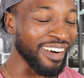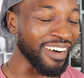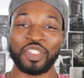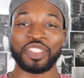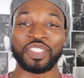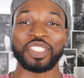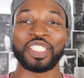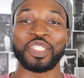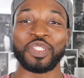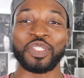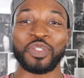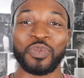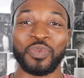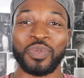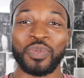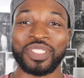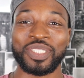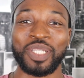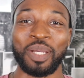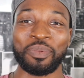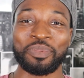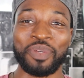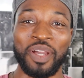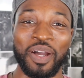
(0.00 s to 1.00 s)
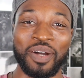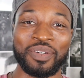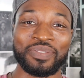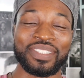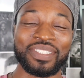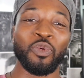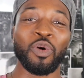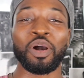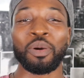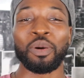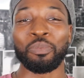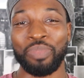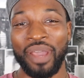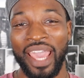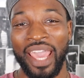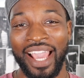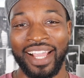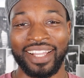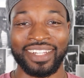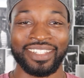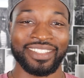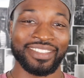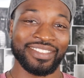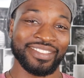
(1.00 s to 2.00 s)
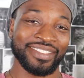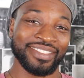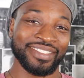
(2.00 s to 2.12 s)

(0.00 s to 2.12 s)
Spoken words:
Good to see you. What's up, y'all? Welcome back.